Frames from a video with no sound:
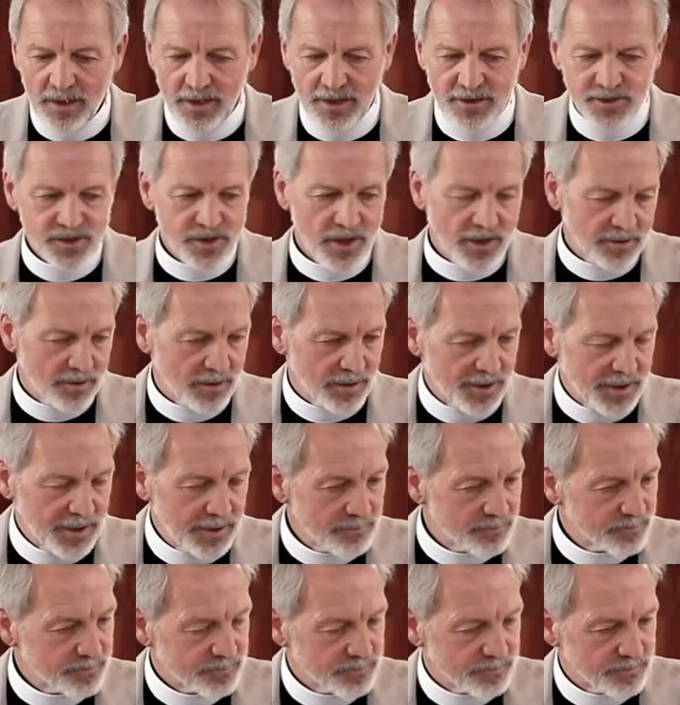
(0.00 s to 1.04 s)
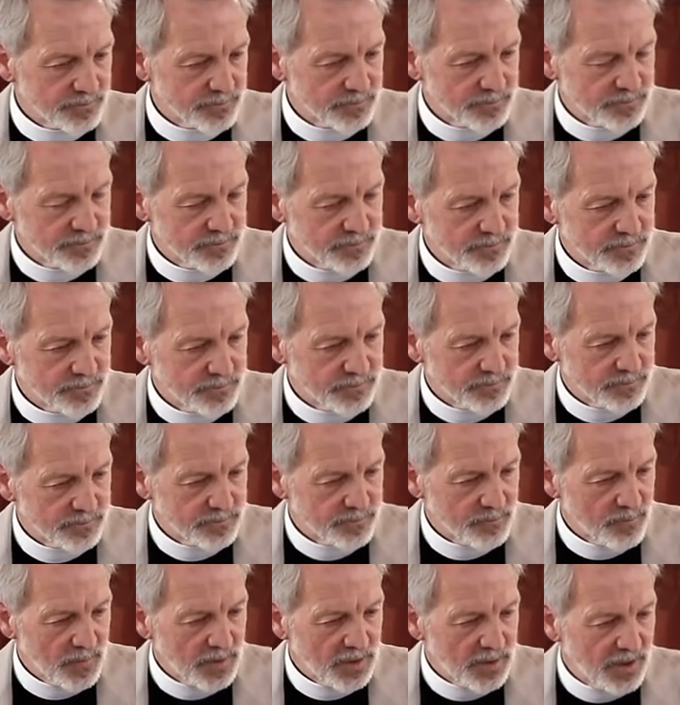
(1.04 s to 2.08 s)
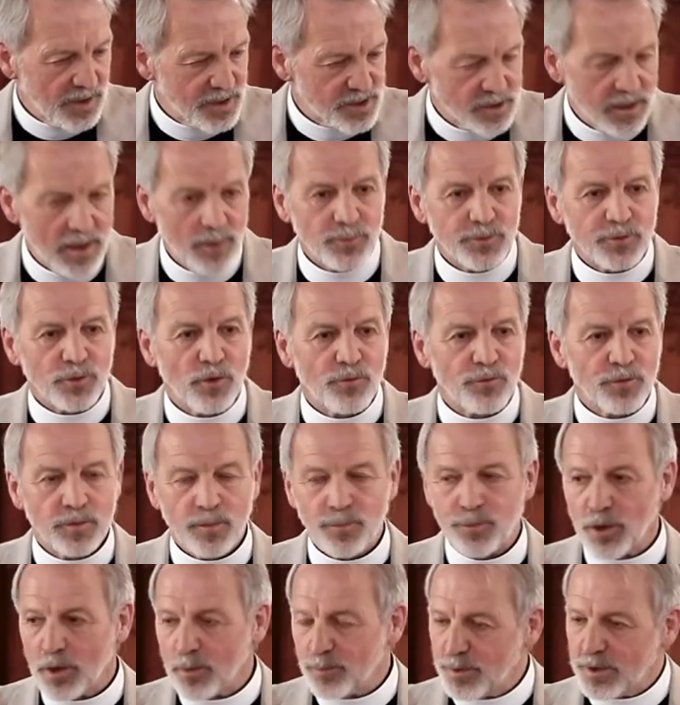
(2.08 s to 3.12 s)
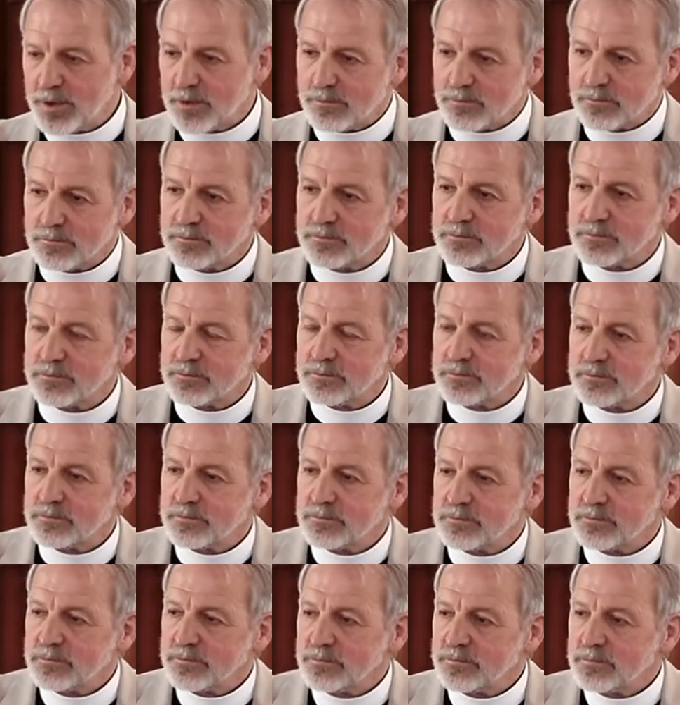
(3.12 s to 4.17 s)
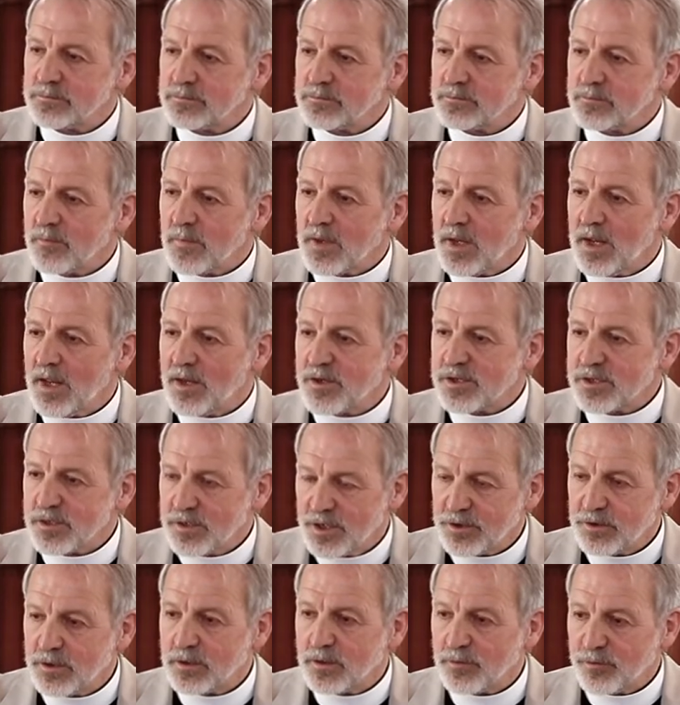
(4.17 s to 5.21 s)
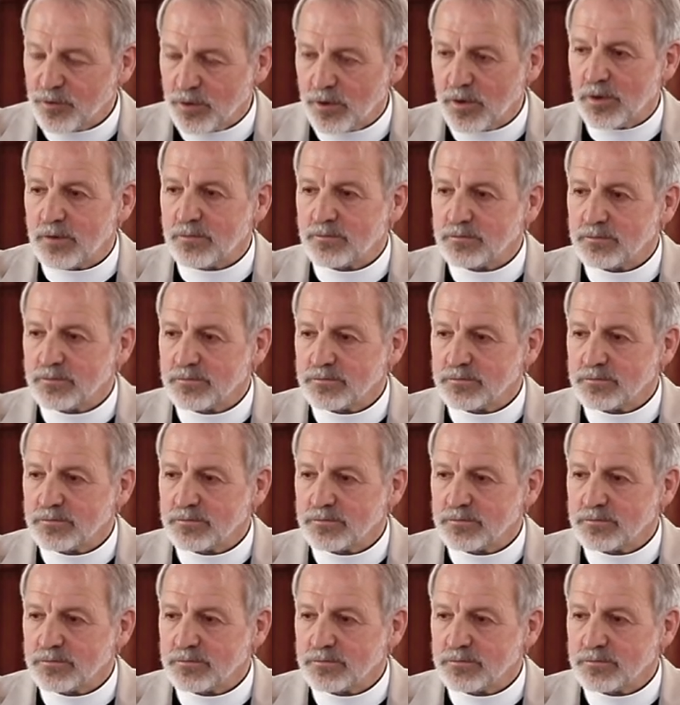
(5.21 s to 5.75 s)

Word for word: And suddenly, he slumped over the pulpit and slid to the floor.